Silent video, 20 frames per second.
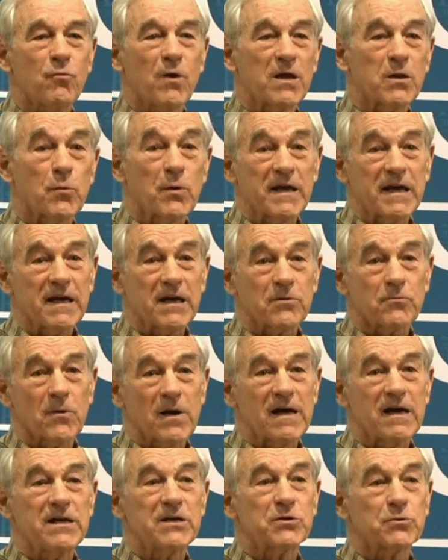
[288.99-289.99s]
whether we get
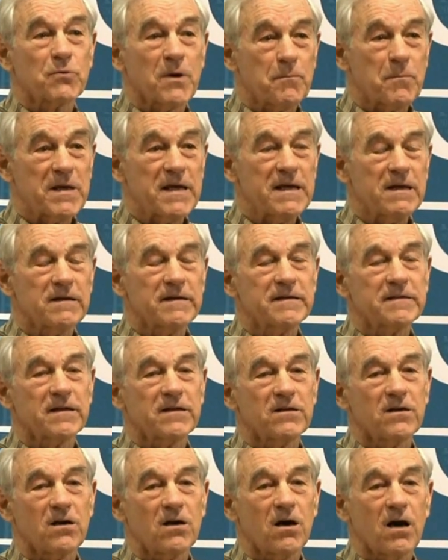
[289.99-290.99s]
around to repealing the
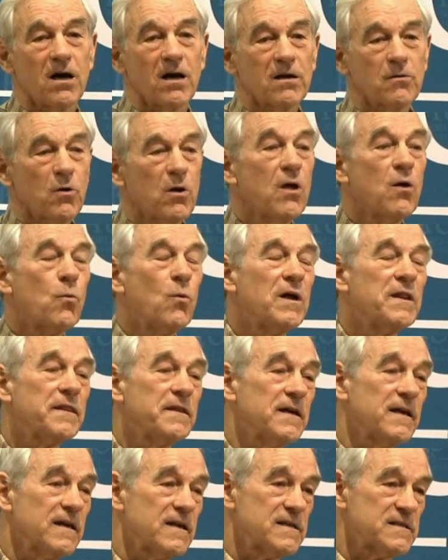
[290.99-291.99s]
law, one
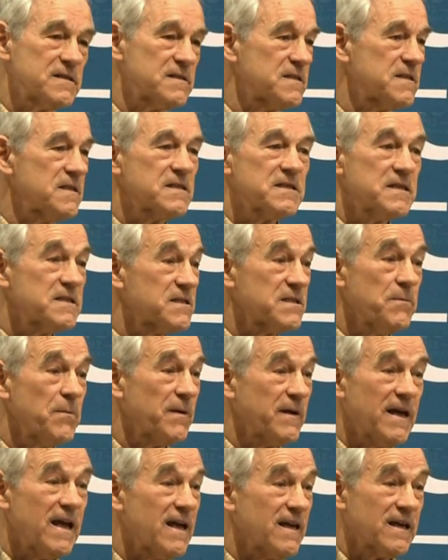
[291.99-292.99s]
thing is this system
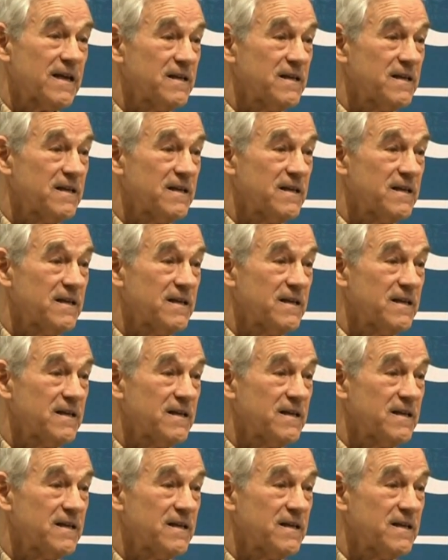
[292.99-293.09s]
can't